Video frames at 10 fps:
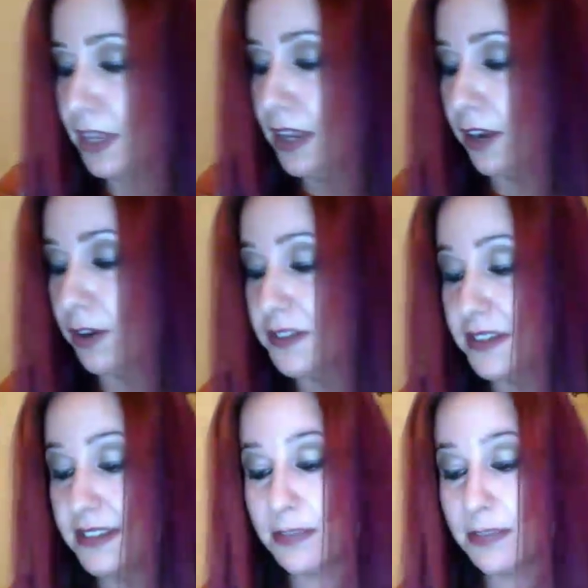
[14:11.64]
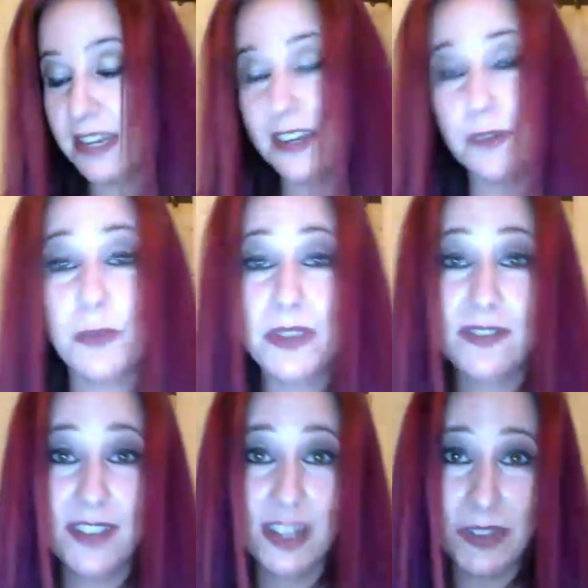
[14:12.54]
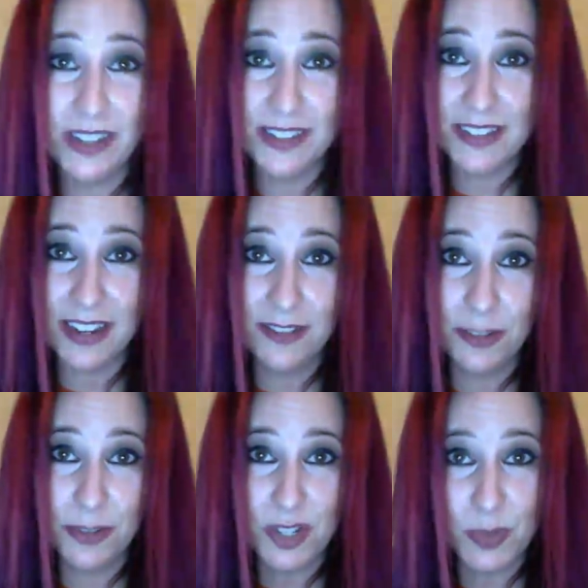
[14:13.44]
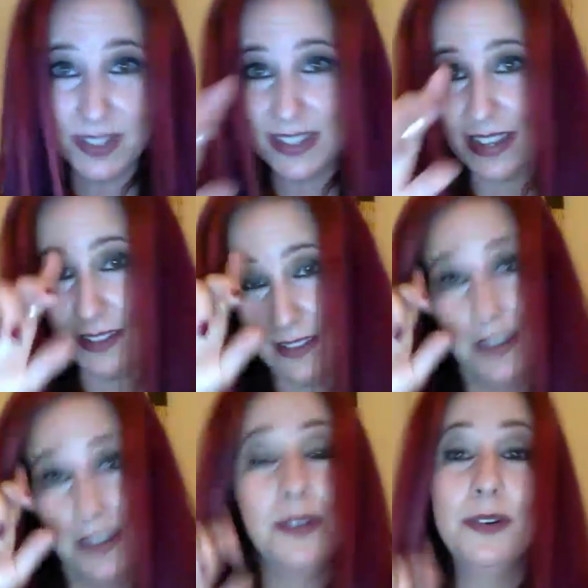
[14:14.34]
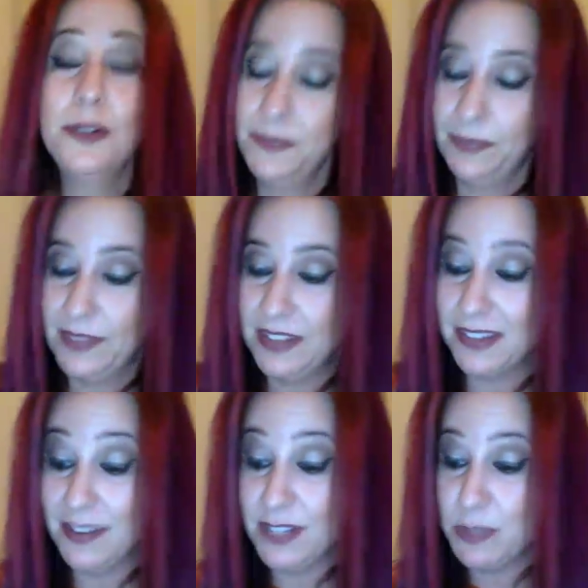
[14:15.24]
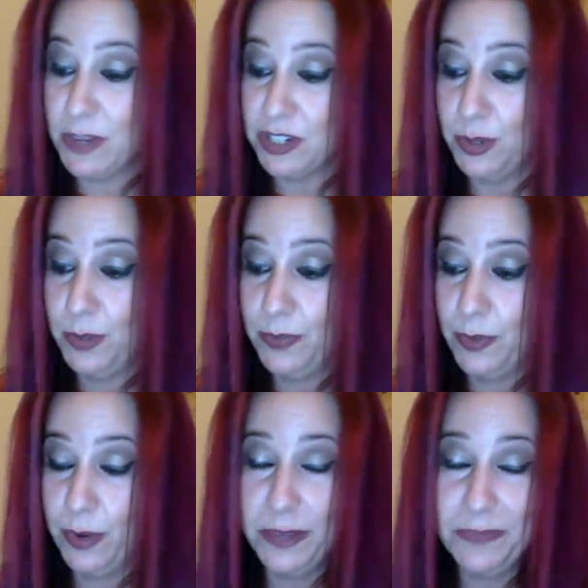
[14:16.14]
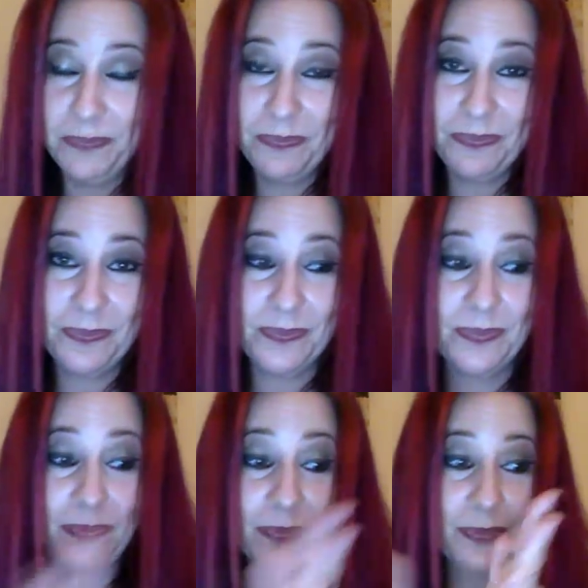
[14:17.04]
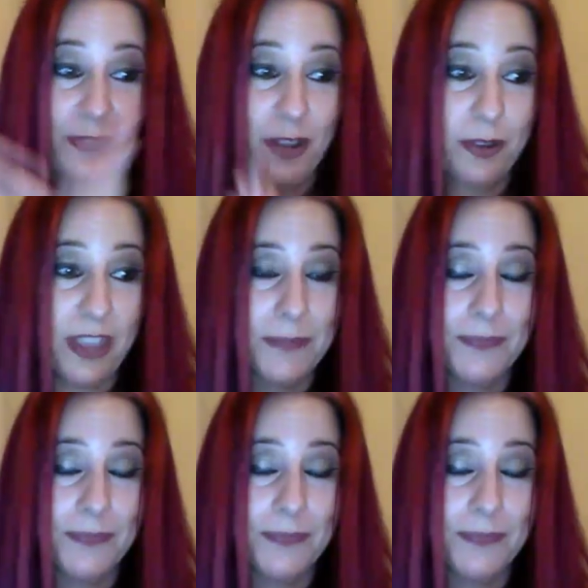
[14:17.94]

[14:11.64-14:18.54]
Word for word: Eros is limited. It won't be available outside of the ritual set, so it's kind of a special oil. Okay.